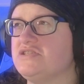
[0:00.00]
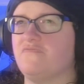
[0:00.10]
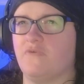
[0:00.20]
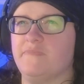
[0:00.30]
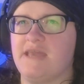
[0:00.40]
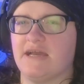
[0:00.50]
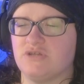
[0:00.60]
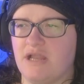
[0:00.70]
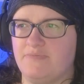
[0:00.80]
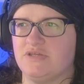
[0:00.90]
are from the
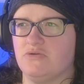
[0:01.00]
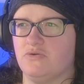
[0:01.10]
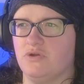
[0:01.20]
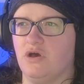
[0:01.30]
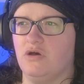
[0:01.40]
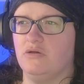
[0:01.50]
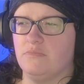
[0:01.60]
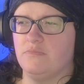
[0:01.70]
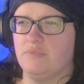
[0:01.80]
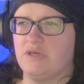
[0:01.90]
actual episode or not,
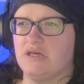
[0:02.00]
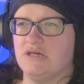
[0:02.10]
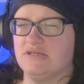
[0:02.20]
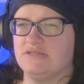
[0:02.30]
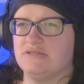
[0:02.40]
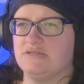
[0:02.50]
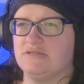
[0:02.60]
because...